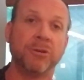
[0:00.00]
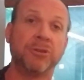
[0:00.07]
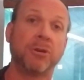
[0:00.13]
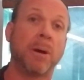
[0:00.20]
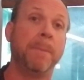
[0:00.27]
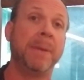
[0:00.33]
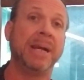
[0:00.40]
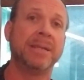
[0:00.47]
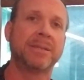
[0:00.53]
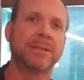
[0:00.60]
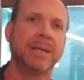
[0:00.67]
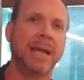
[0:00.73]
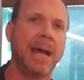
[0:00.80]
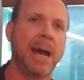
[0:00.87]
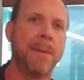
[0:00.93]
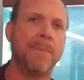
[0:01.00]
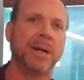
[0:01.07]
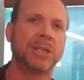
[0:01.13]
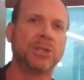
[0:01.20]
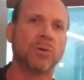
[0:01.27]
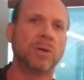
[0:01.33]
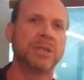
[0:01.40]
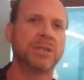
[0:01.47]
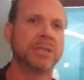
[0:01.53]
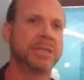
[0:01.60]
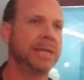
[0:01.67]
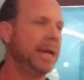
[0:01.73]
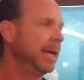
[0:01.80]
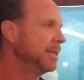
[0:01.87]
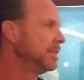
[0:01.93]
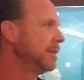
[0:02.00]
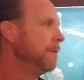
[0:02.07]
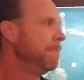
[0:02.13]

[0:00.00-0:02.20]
So I basically had my choice of tanks.